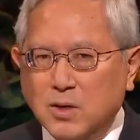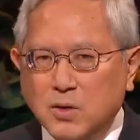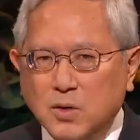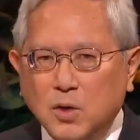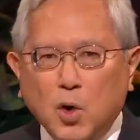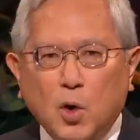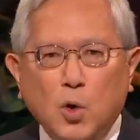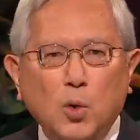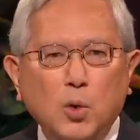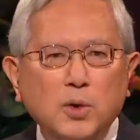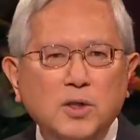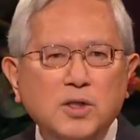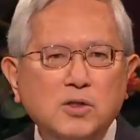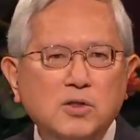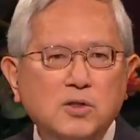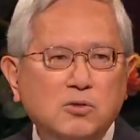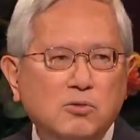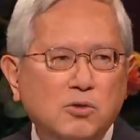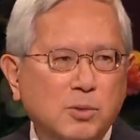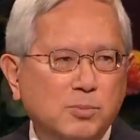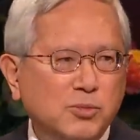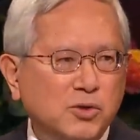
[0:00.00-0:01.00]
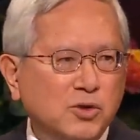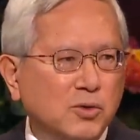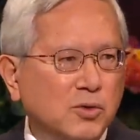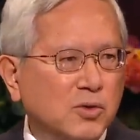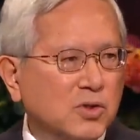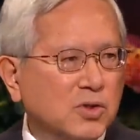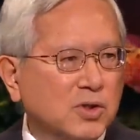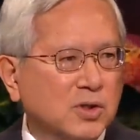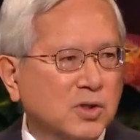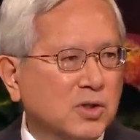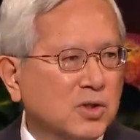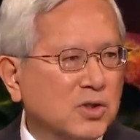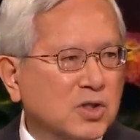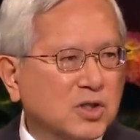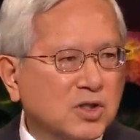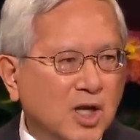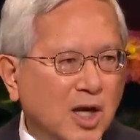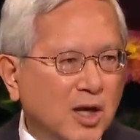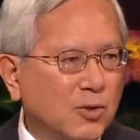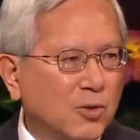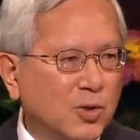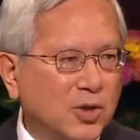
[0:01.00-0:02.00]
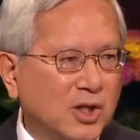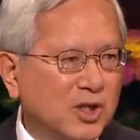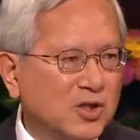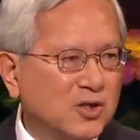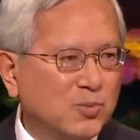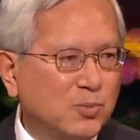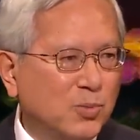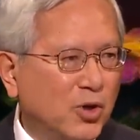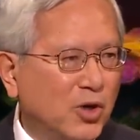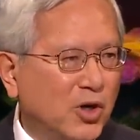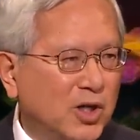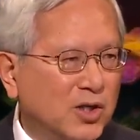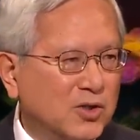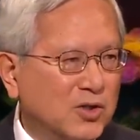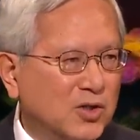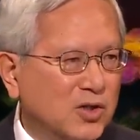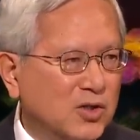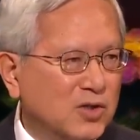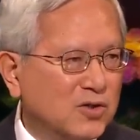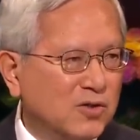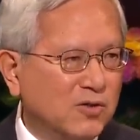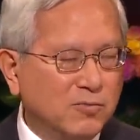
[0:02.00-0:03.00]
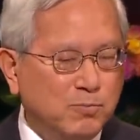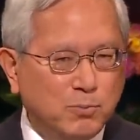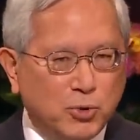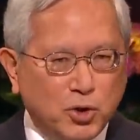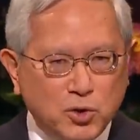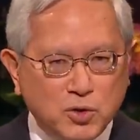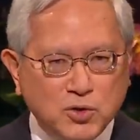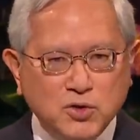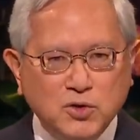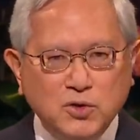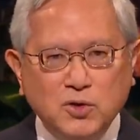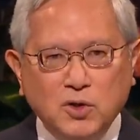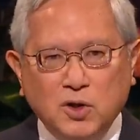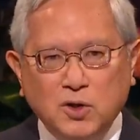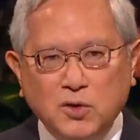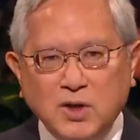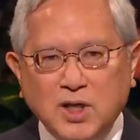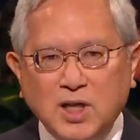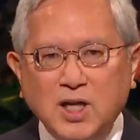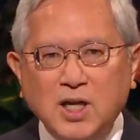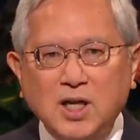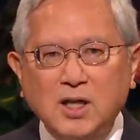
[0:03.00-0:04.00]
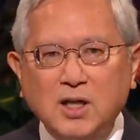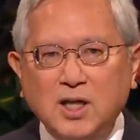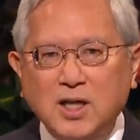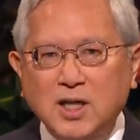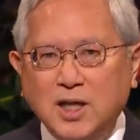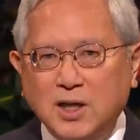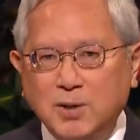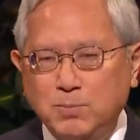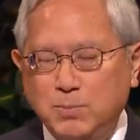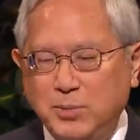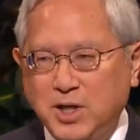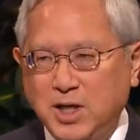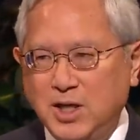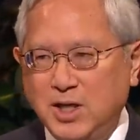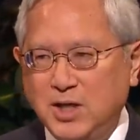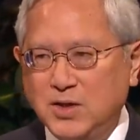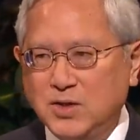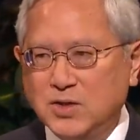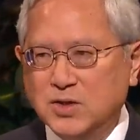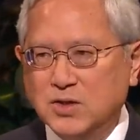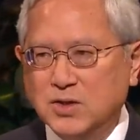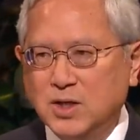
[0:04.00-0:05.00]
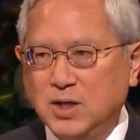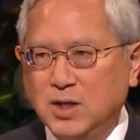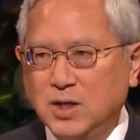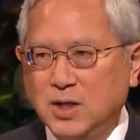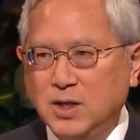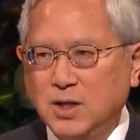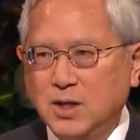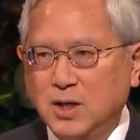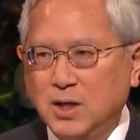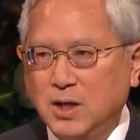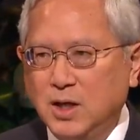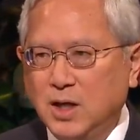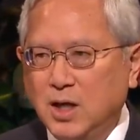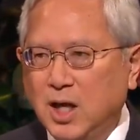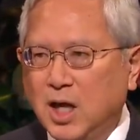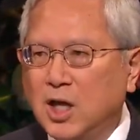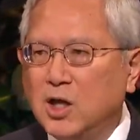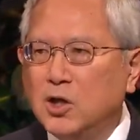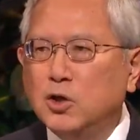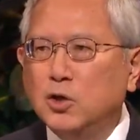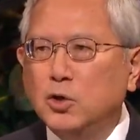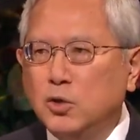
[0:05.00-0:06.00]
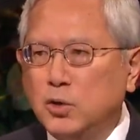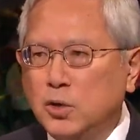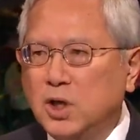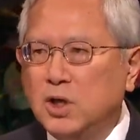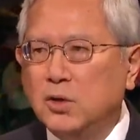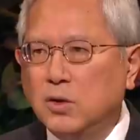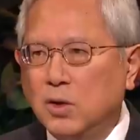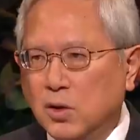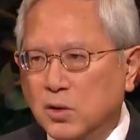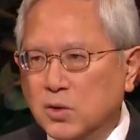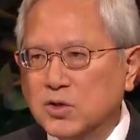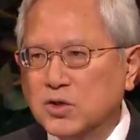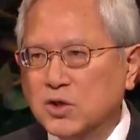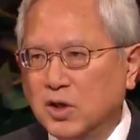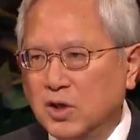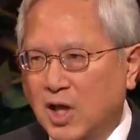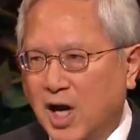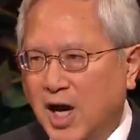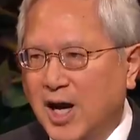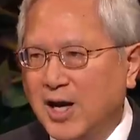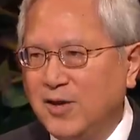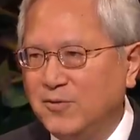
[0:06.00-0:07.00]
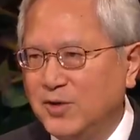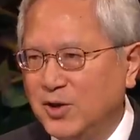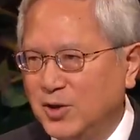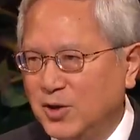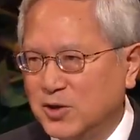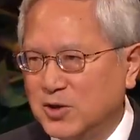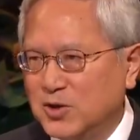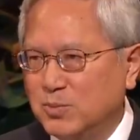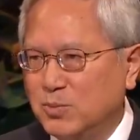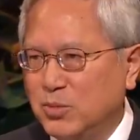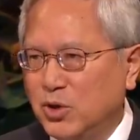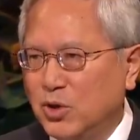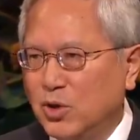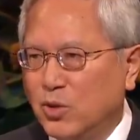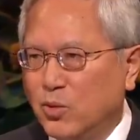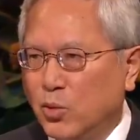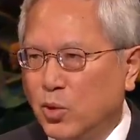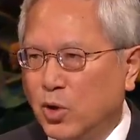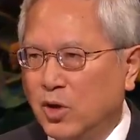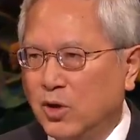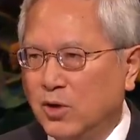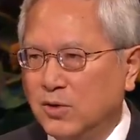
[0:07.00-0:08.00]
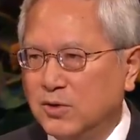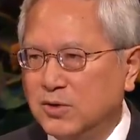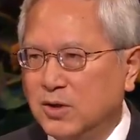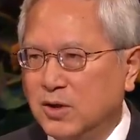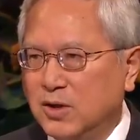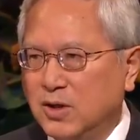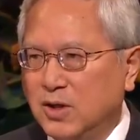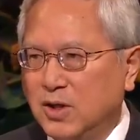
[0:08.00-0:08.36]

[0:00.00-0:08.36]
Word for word: The Holy Scriptures and sacred experiences of personal healing and peace, including those alive in the spirit world,